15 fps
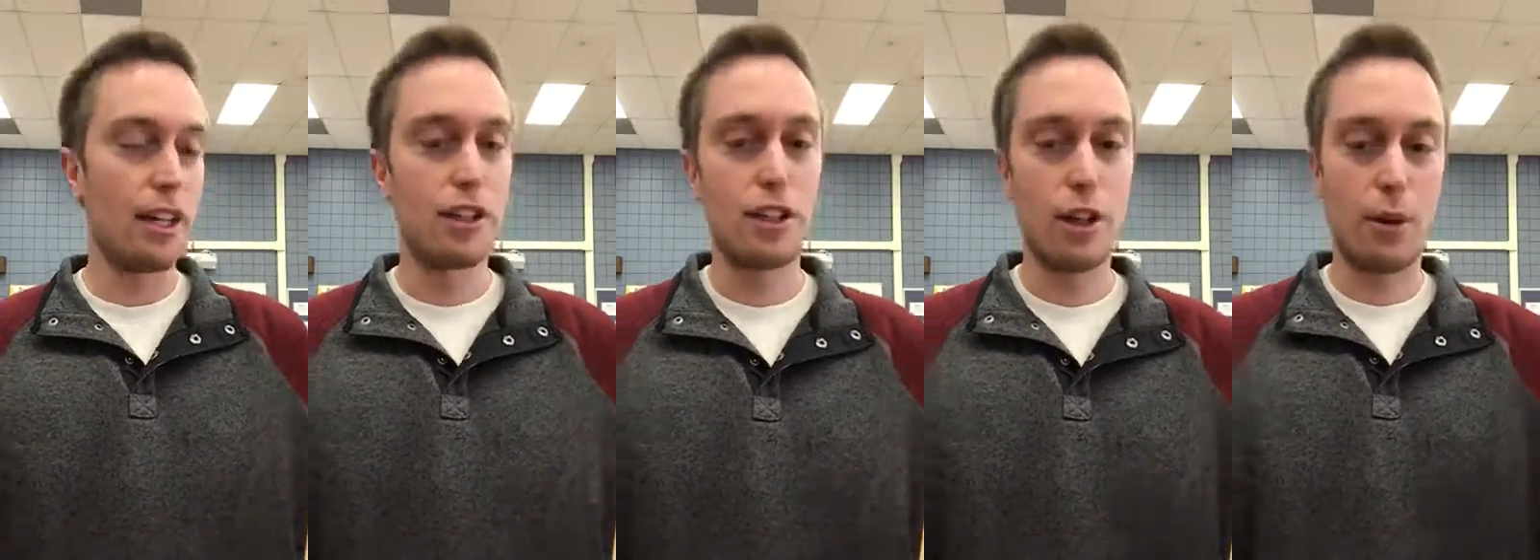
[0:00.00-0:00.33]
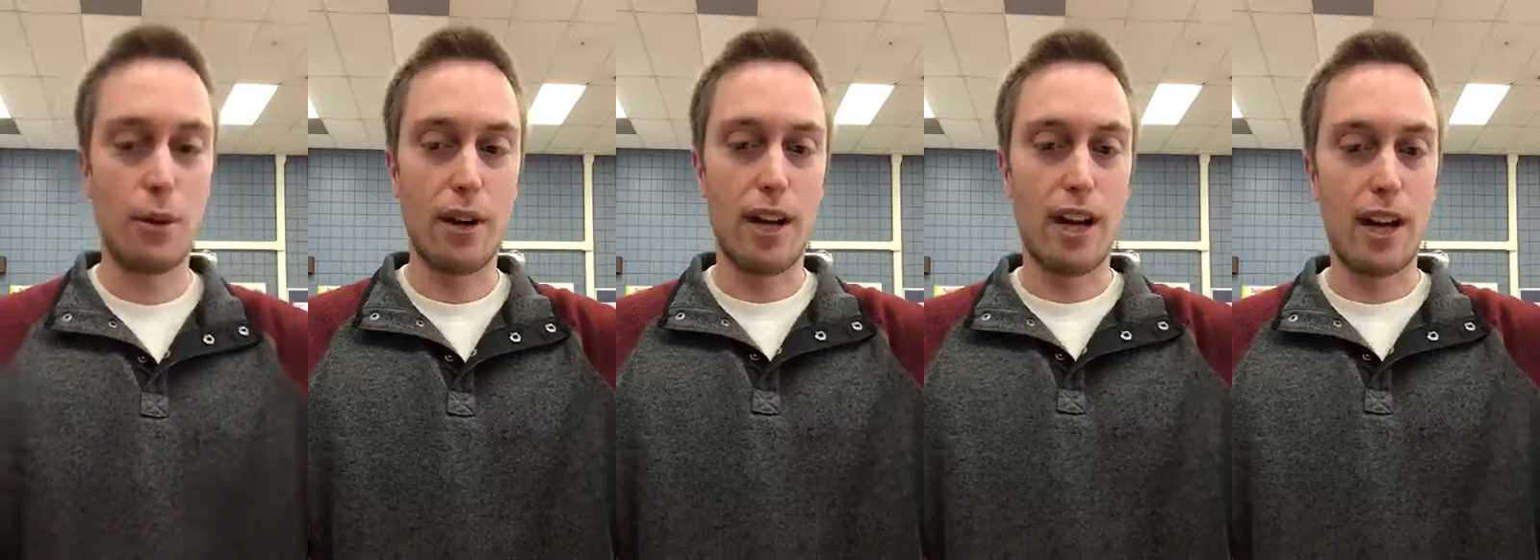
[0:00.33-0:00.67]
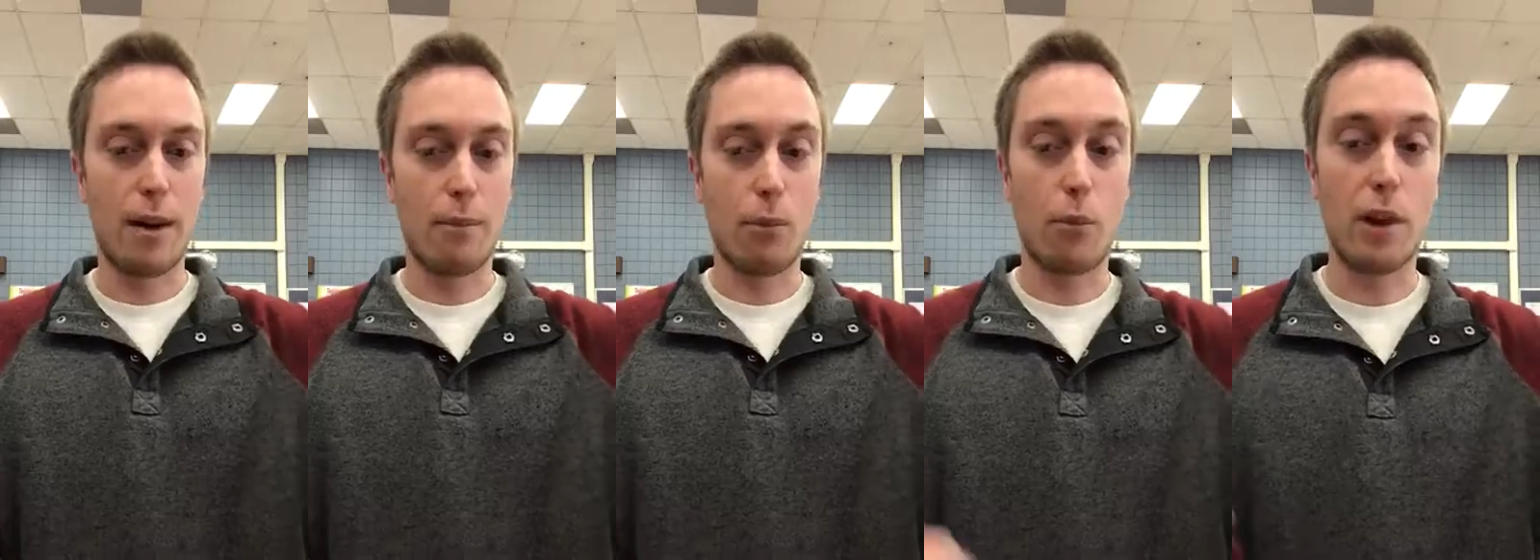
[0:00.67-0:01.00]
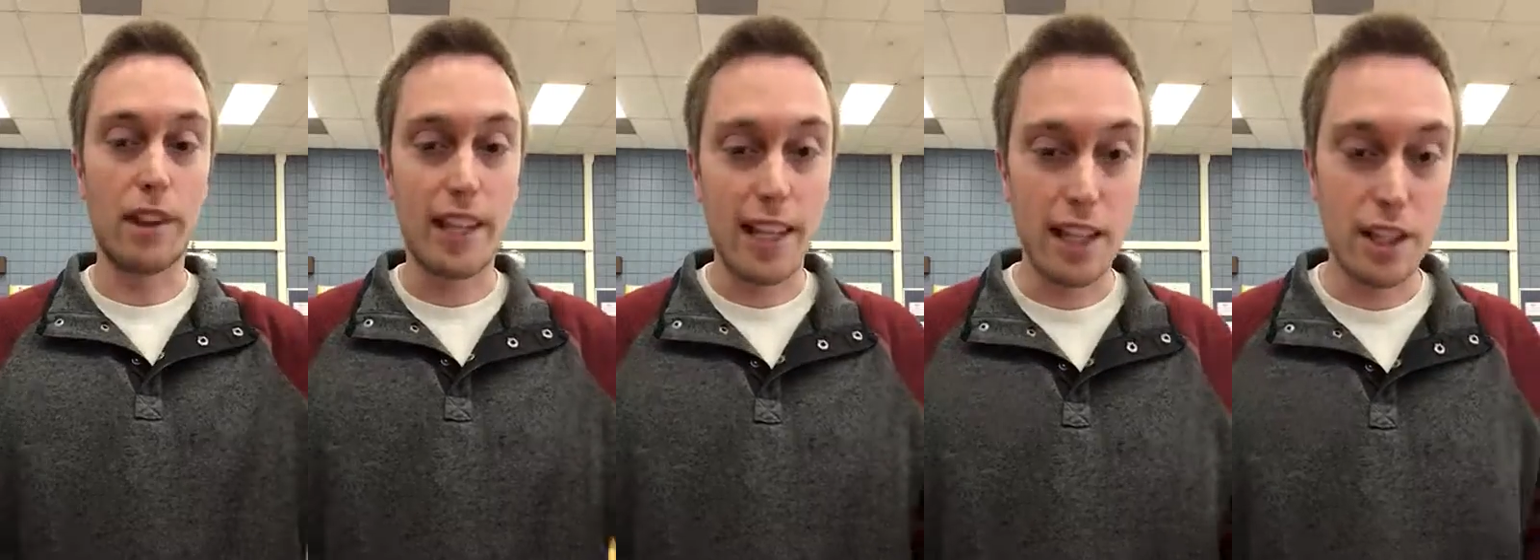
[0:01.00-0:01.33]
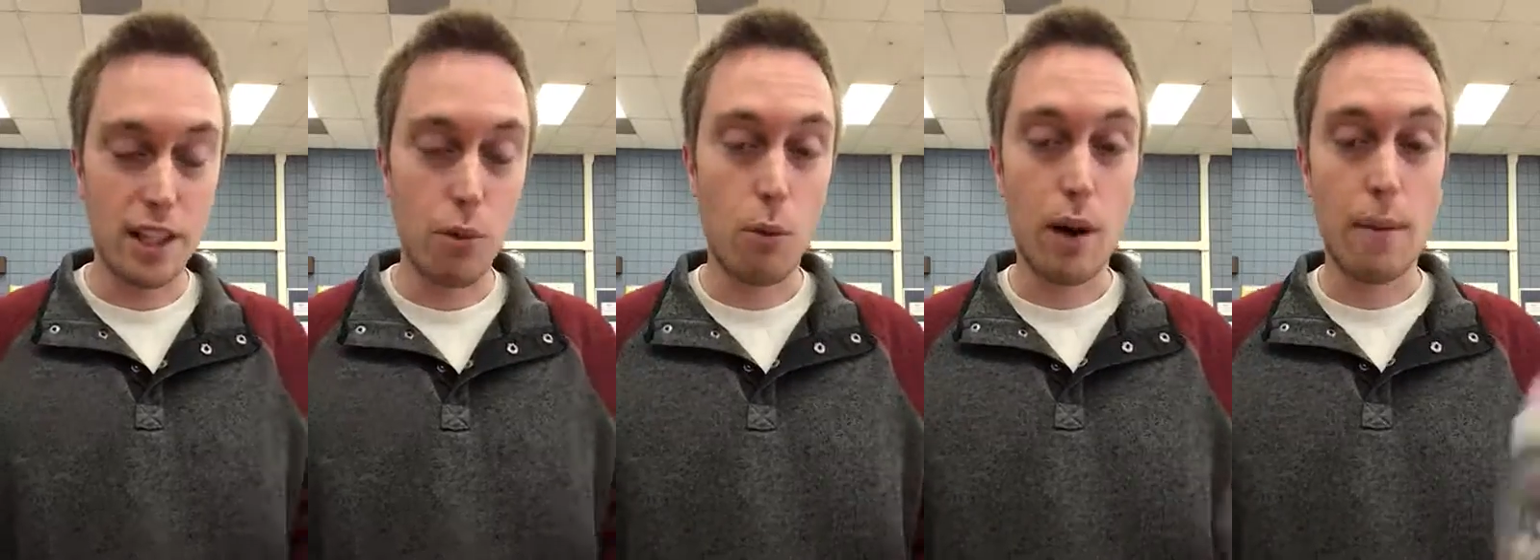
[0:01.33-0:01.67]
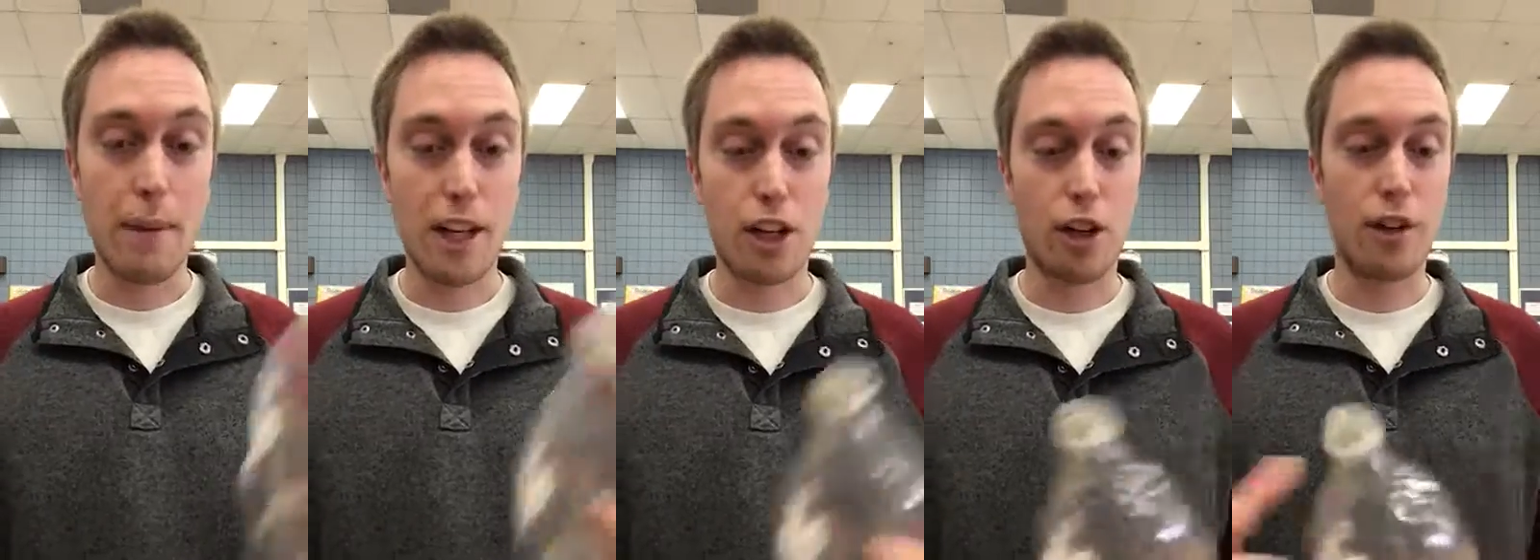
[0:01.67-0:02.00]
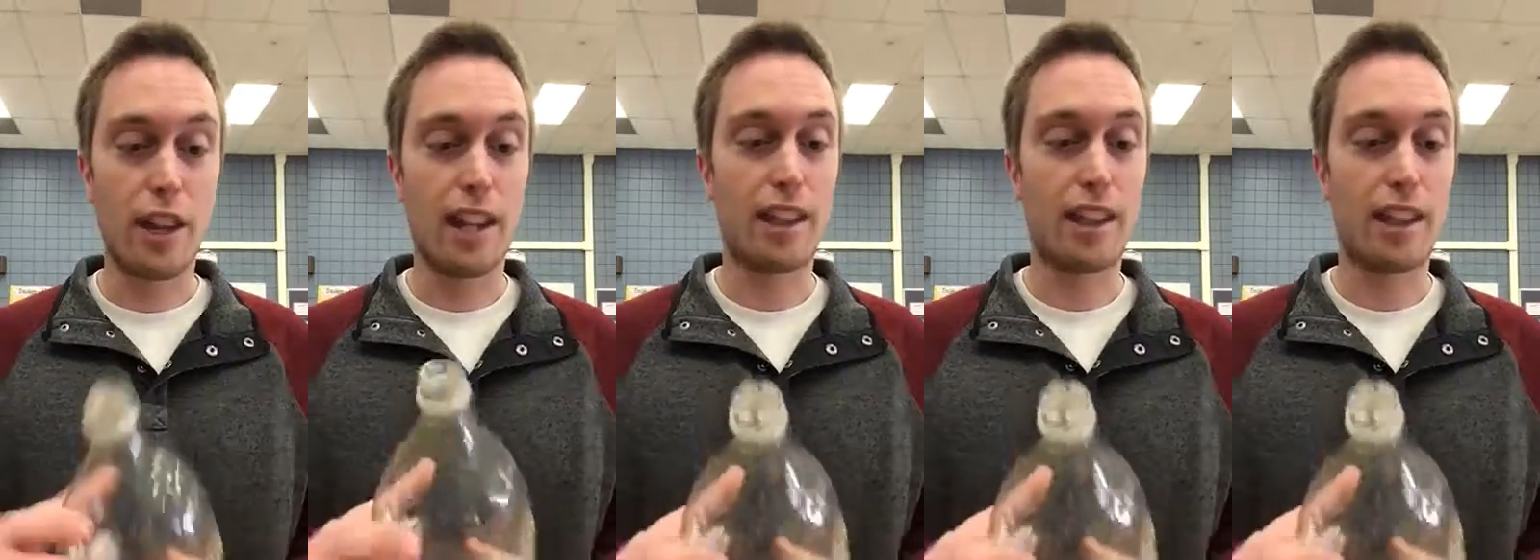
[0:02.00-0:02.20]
So one thing is you want to make sure